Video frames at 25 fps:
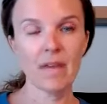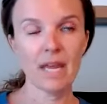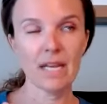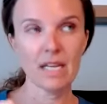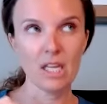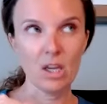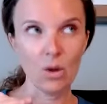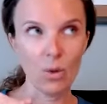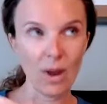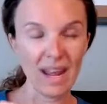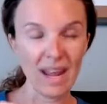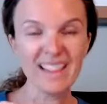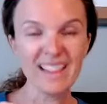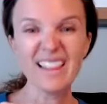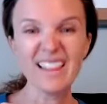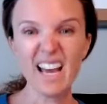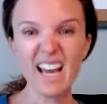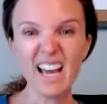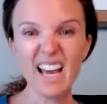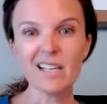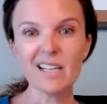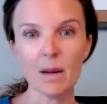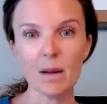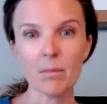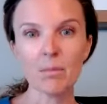and you ate
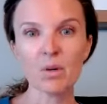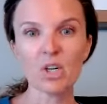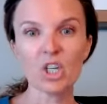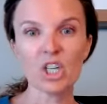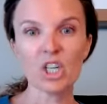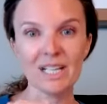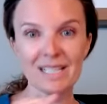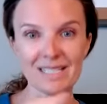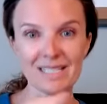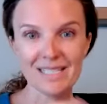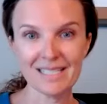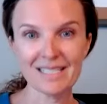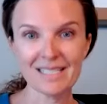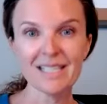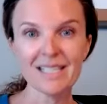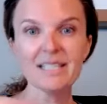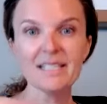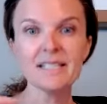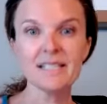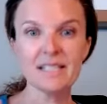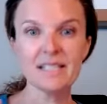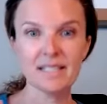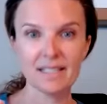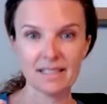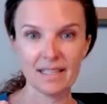that number
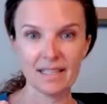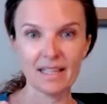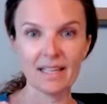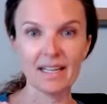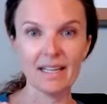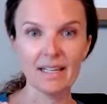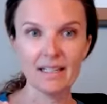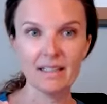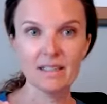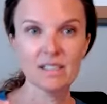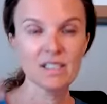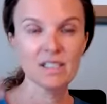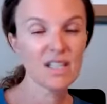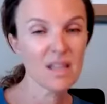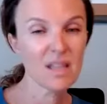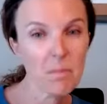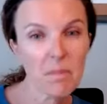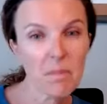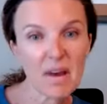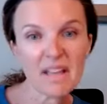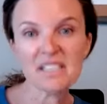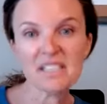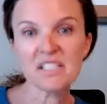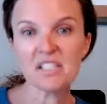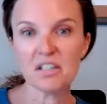consistently to
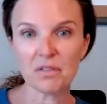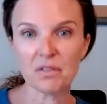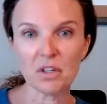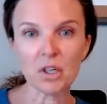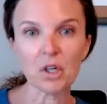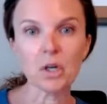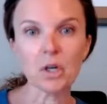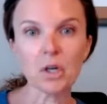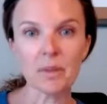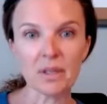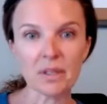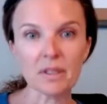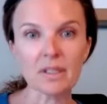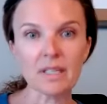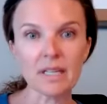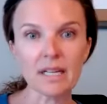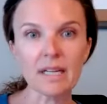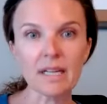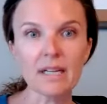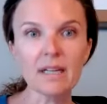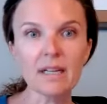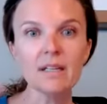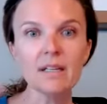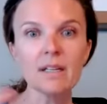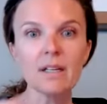the best of your
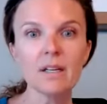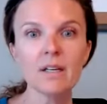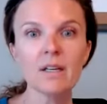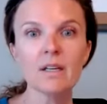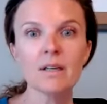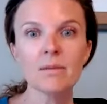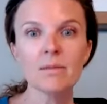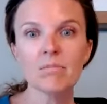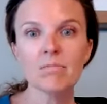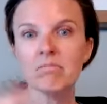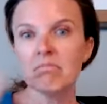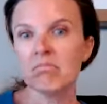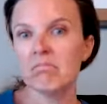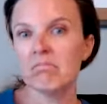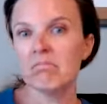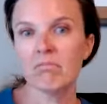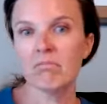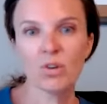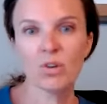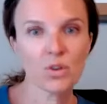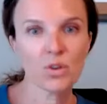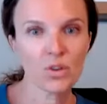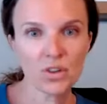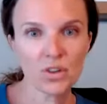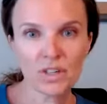ability
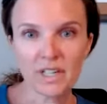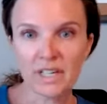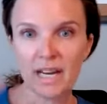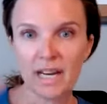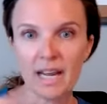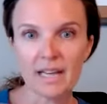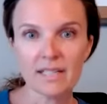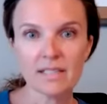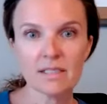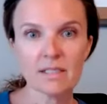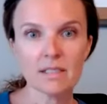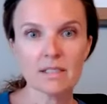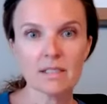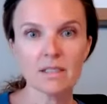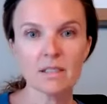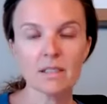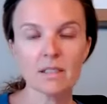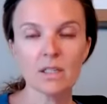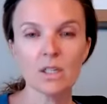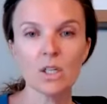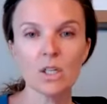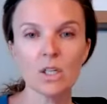for 30 days.